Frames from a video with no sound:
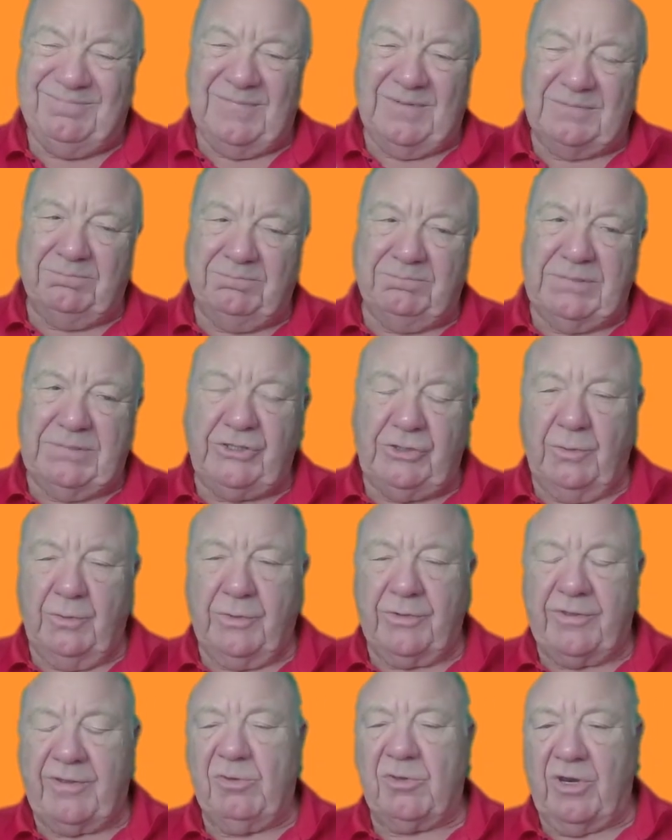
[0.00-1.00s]
but you
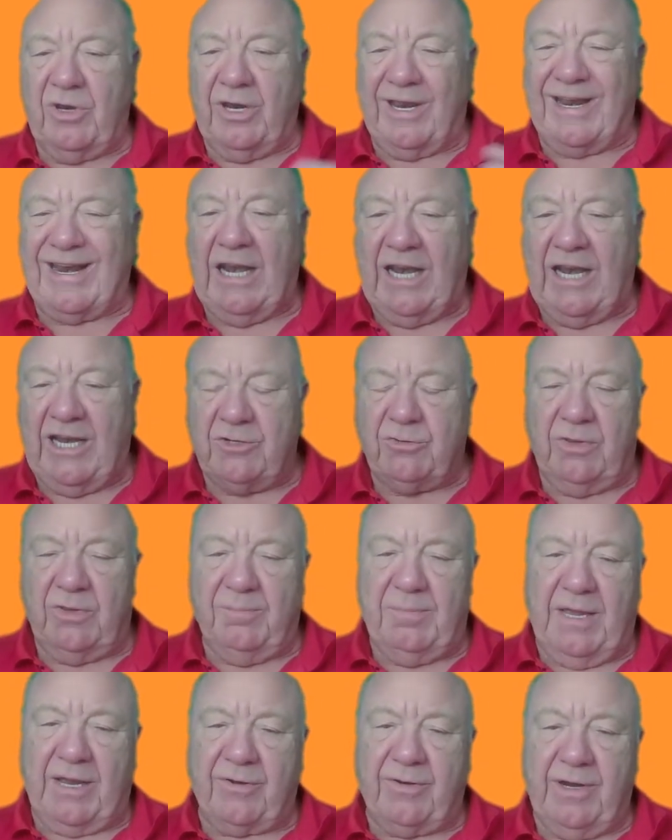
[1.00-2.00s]
want something that's going to clash with the
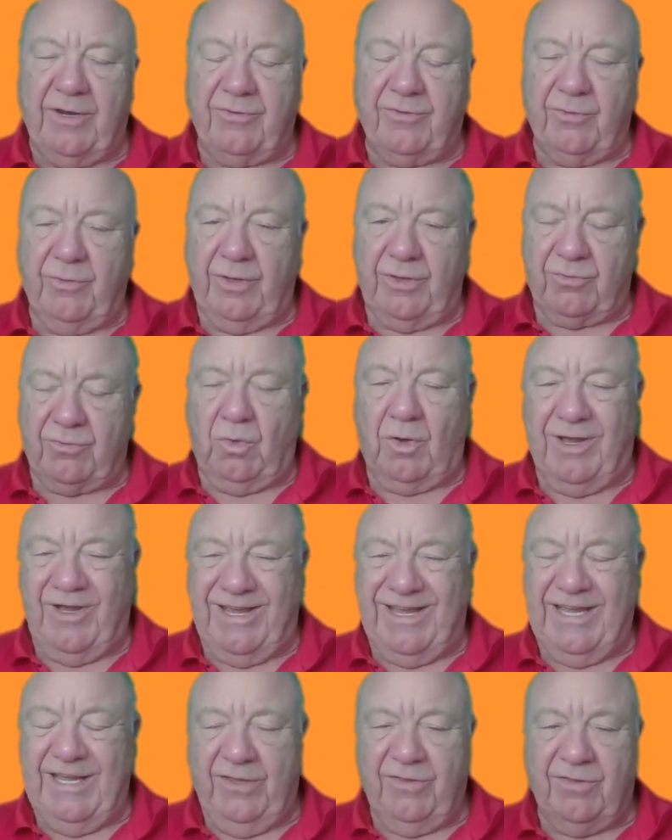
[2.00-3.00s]
background so it's quite
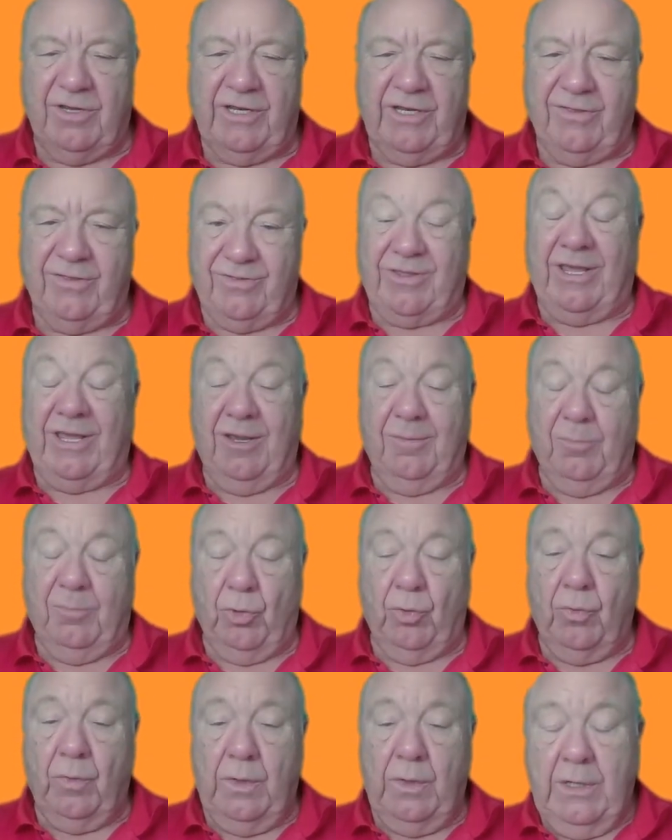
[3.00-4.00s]
easily
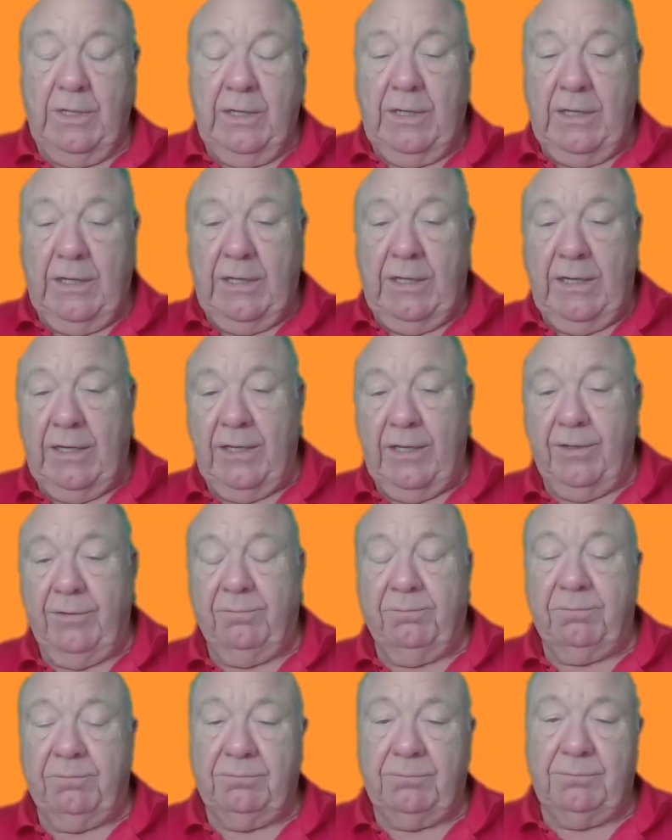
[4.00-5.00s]
seeable. Uh,
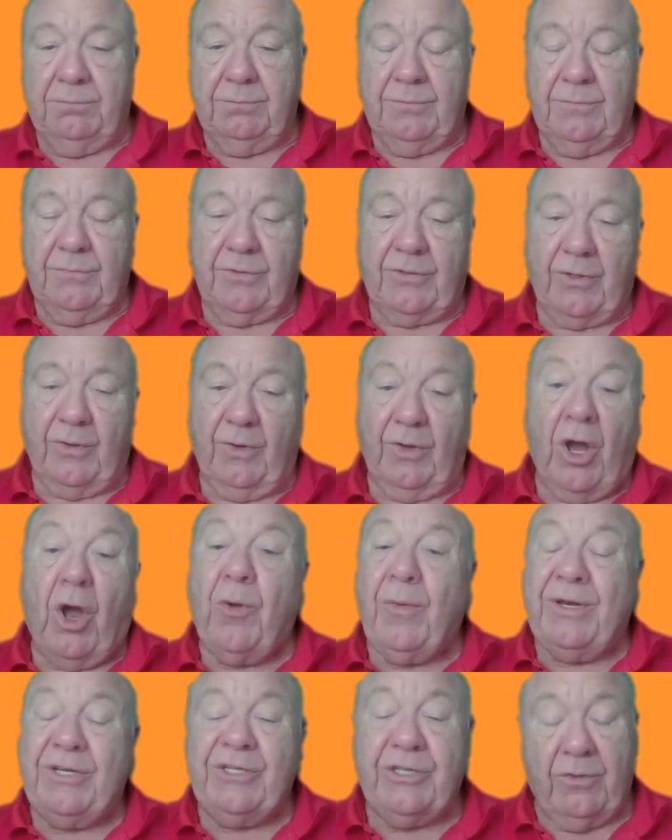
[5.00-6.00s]
so
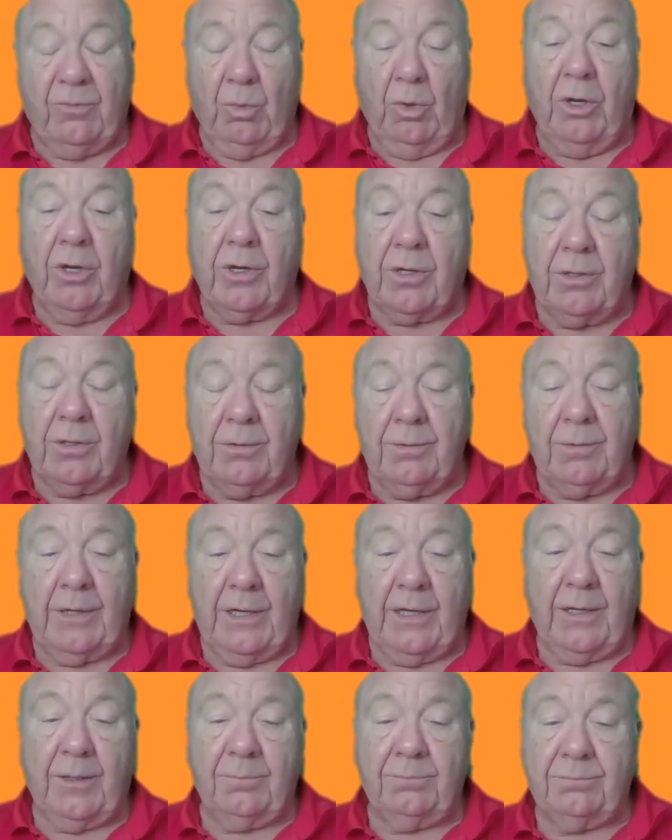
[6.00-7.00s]
oranges work
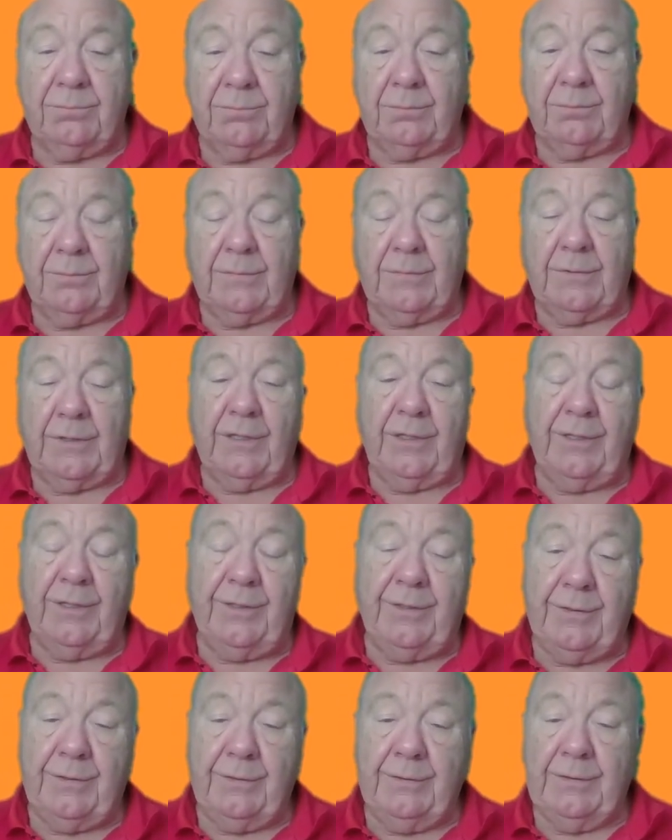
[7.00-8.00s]
um,
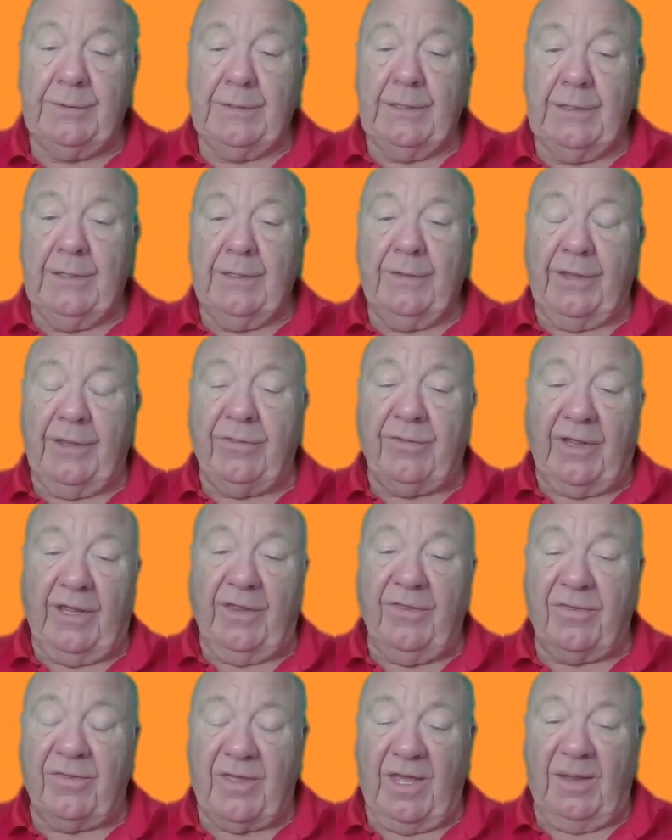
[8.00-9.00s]
and they stay the
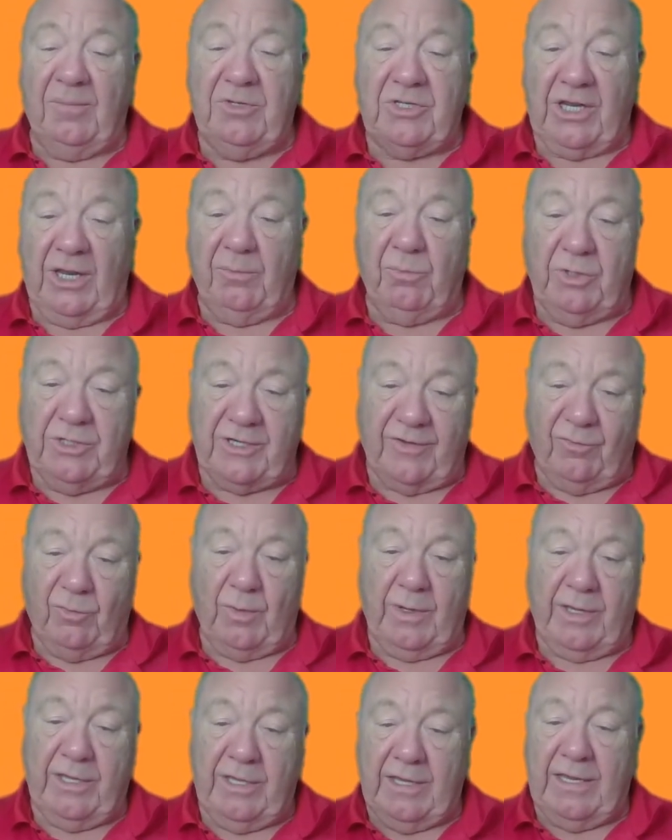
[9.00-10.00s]
same shape whichever
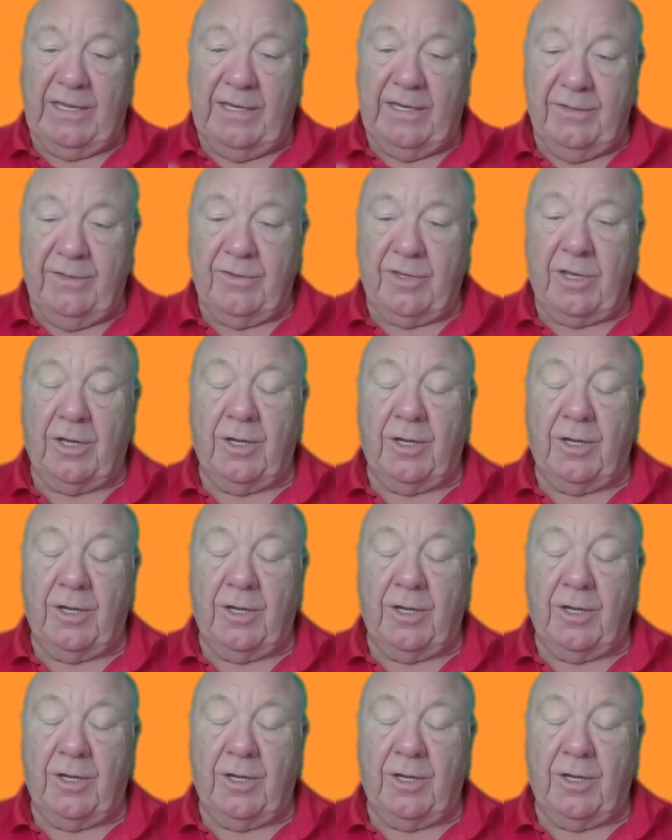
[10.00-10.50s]
way your hands are.